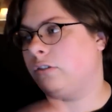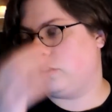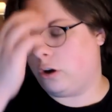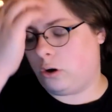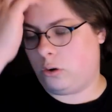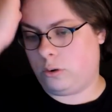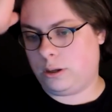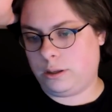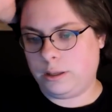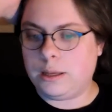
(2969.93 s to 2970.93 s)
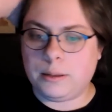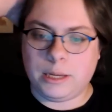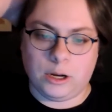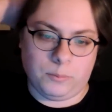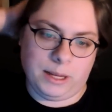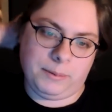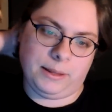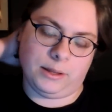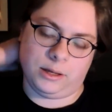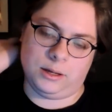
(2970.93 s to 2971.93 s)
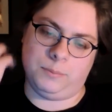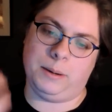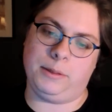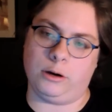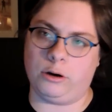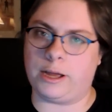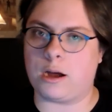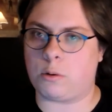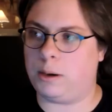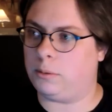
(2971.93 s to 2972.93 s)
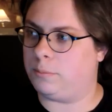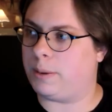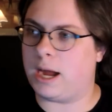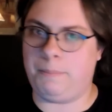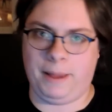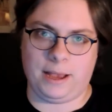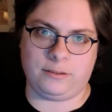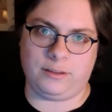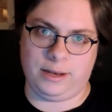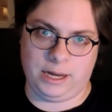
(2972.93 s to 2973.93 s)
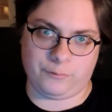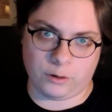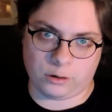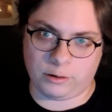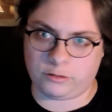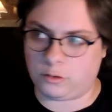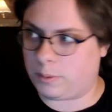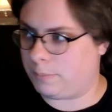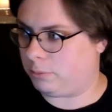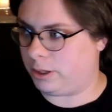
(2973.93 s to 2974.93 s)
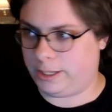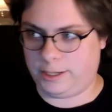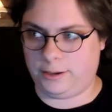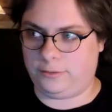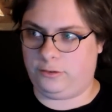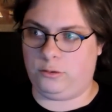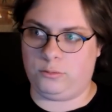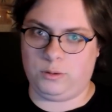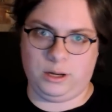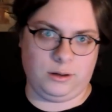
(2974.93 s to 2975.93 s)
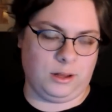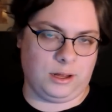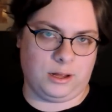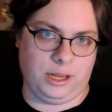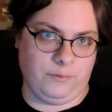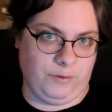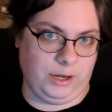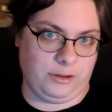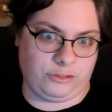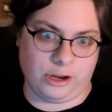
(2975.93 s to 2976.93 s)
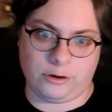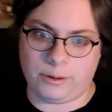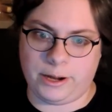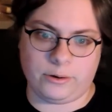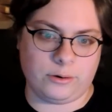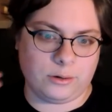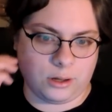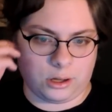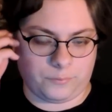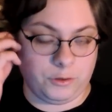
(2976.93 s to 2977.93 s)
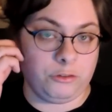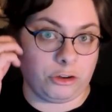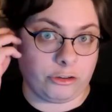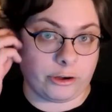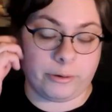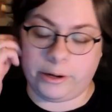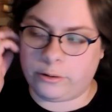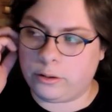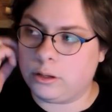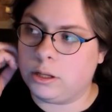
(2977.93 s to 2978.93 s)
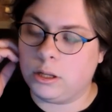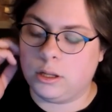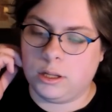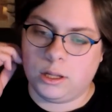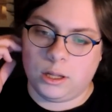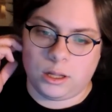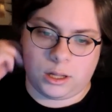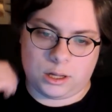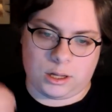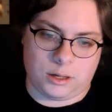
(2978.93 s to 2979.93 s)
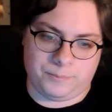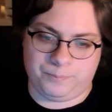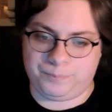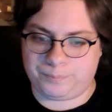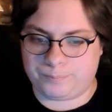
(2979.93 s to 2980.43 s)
So, you know, maybe the maybe the Huragok were able to bypass the need for a crystal by plugging it into uh, Infinity's generator, uh, fusion generator. Um,